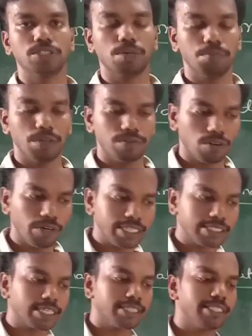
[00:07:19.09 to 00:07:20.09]
So before
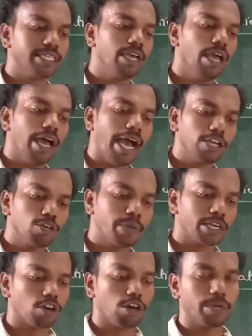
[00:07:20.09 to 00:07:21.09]
discussing
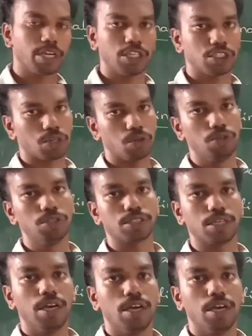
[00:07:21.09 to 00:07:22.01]
IUPAC nomenclature rules,